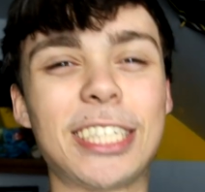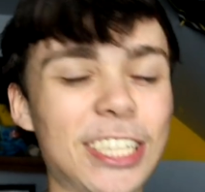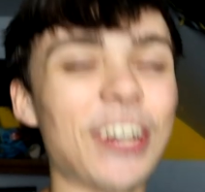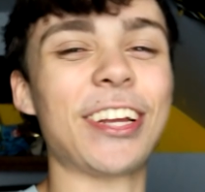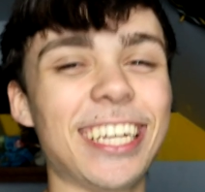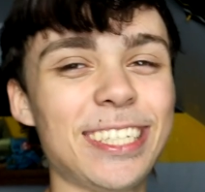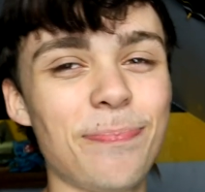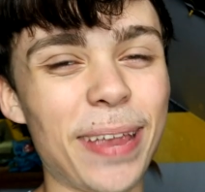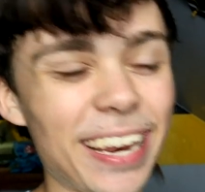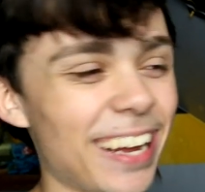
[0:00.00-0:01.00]
circus
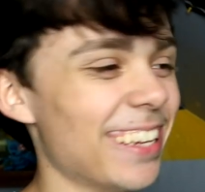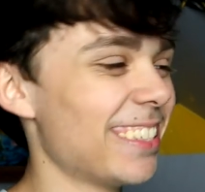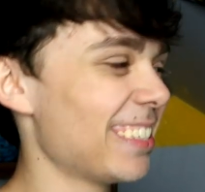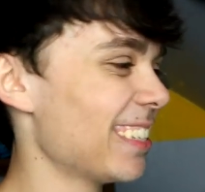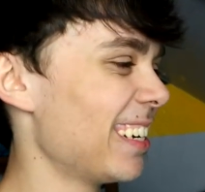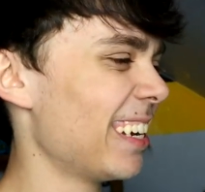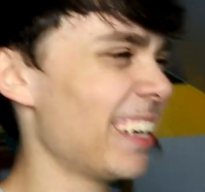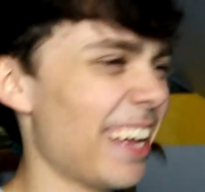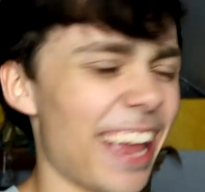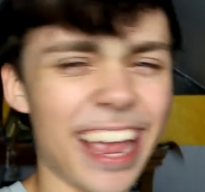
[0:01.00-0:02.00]
peanuts
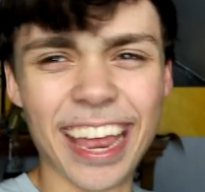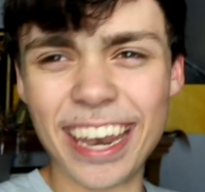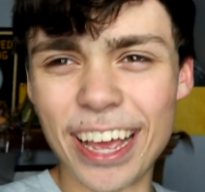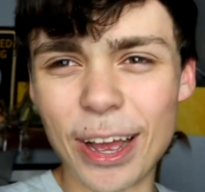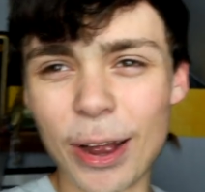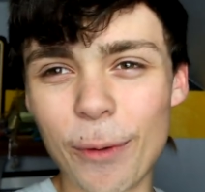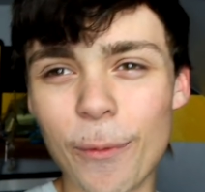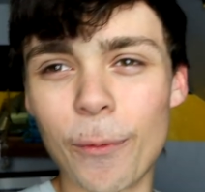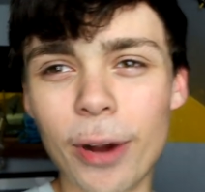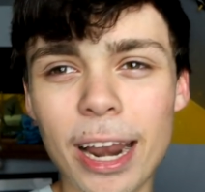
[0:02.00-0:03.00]
and uh,
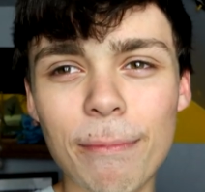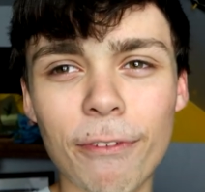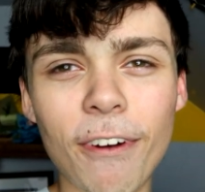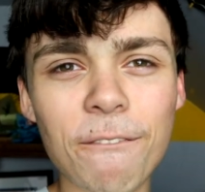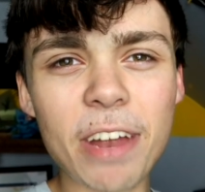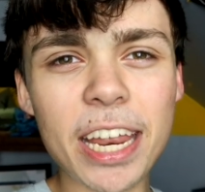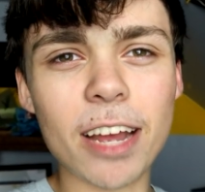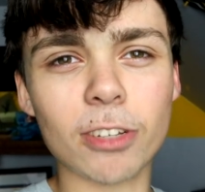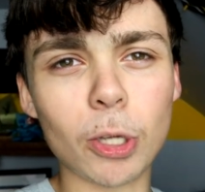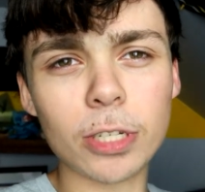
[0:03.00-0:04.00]
we're gonna have a fun
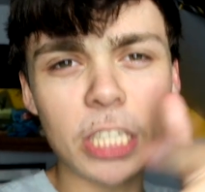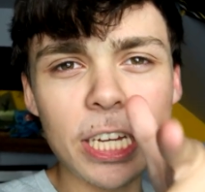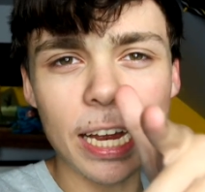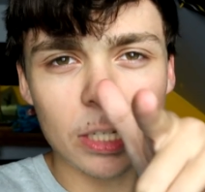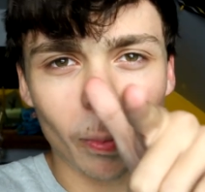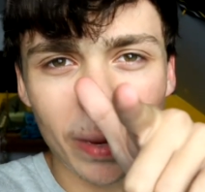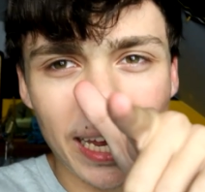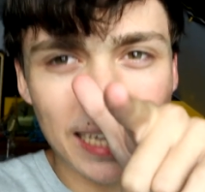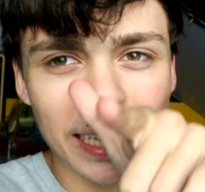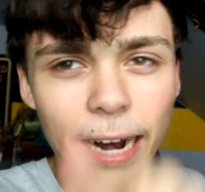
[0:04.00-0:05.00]
video. So I'll see you guys when we get